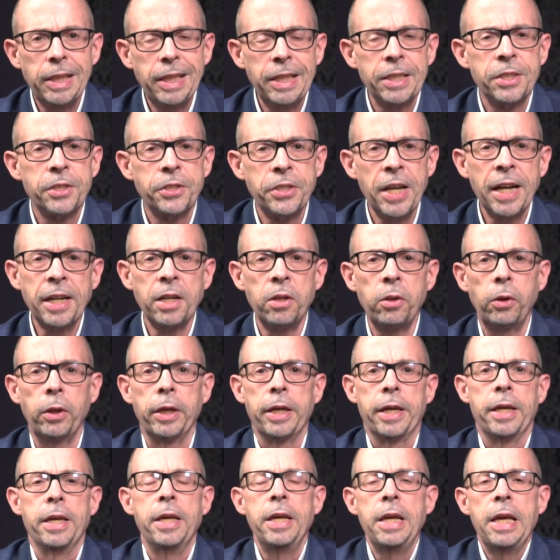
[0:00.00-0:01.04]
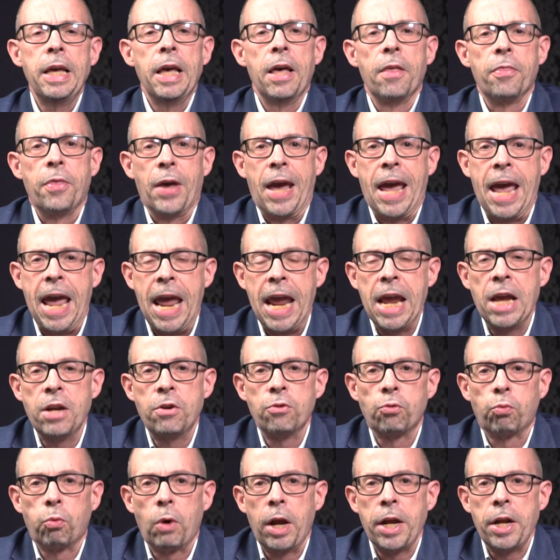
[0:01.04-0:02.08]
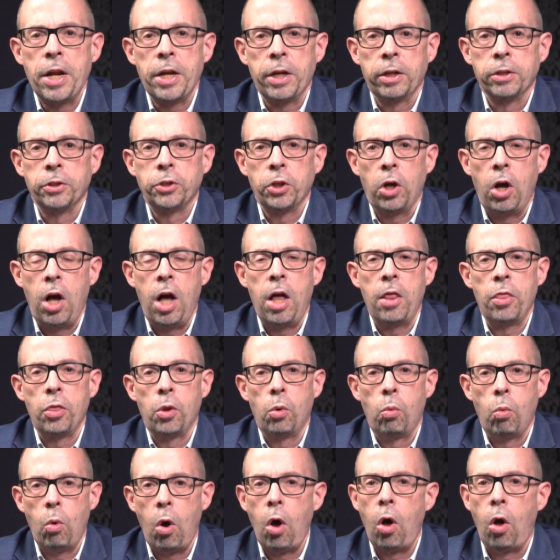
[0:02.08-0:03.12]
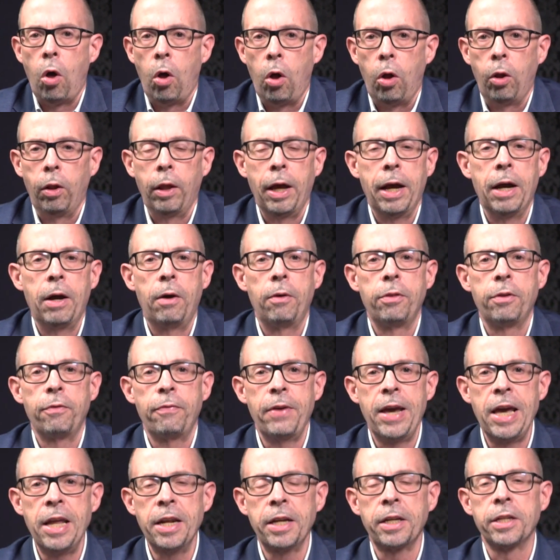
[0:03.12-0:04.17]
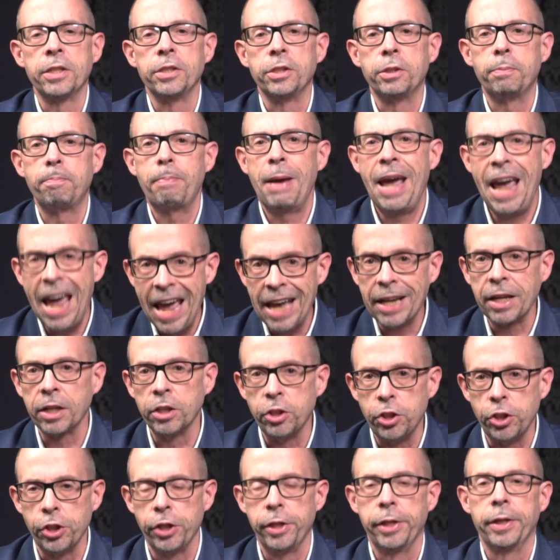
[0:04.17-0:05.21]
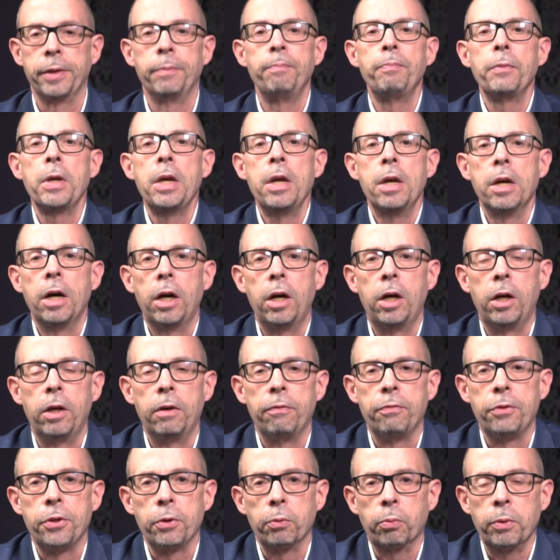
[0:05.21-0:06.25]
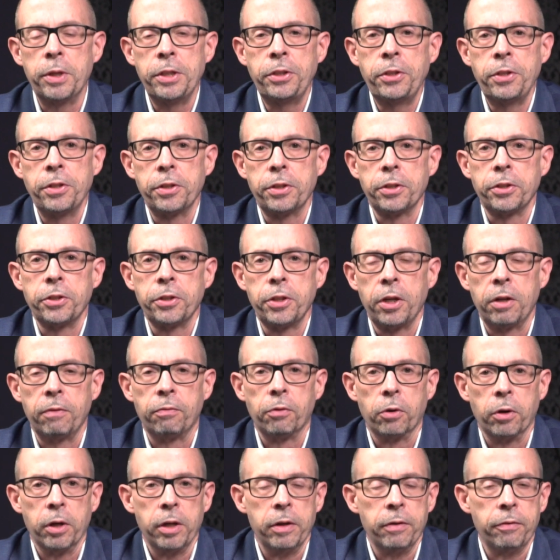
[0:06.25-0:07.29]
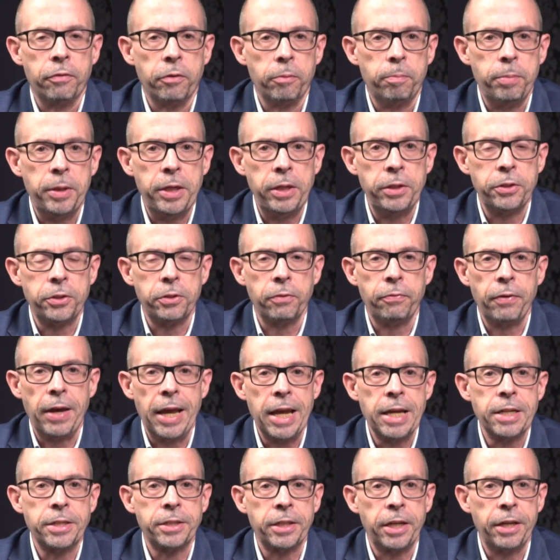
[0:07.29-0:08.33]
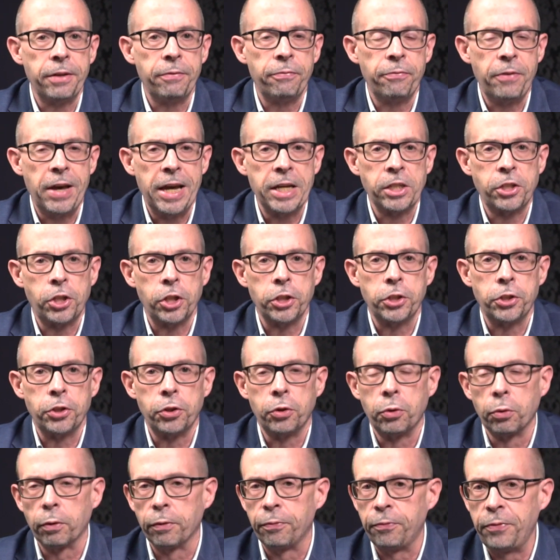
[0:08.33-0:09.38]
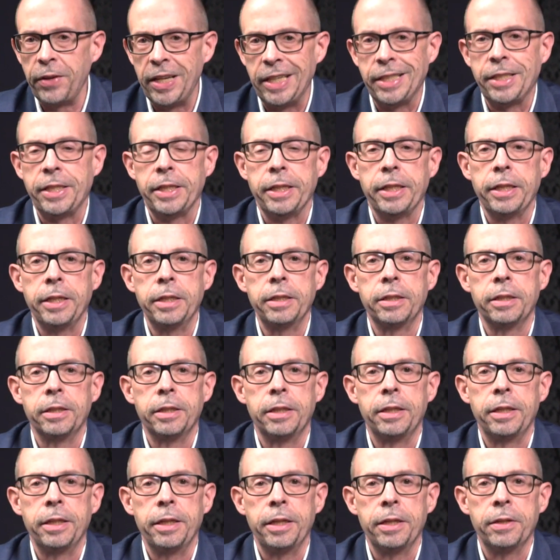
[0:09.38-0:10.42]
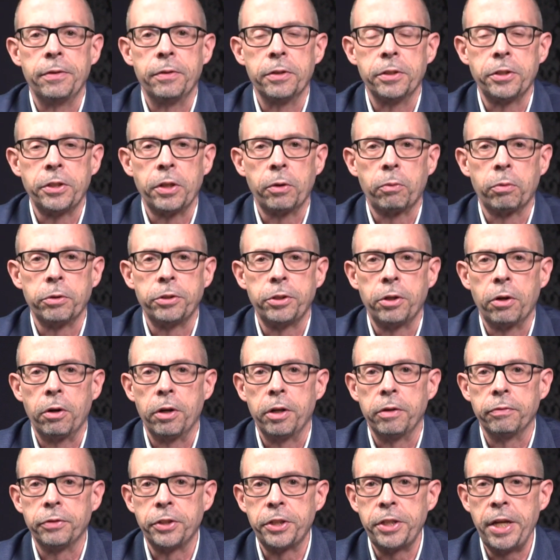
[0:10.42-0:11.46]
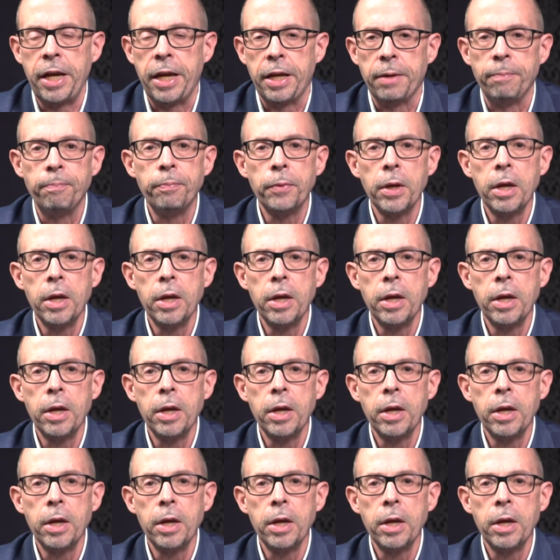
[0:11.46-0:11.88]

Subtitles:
Secondly, the handwriting is on the wall, how the Vatican's packaging of the recent discovery of a piece of anti-fascist graffiti in the Secretariat of State